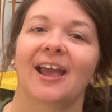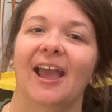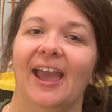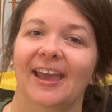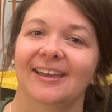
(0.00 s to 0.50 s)

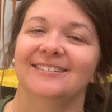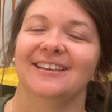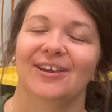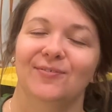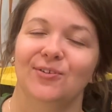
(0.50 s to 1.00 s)
And
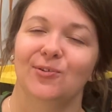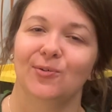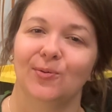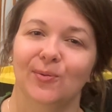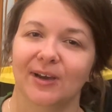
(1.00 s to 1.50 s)
if
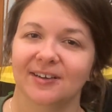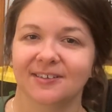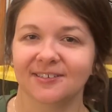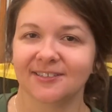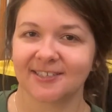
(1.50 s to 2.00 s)
you
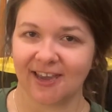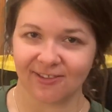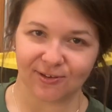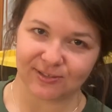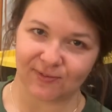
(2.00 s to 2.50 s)
take
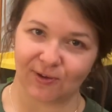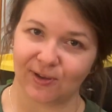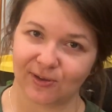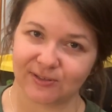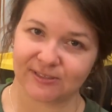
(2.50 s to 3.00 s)
those
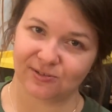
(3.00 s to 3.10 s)
photos,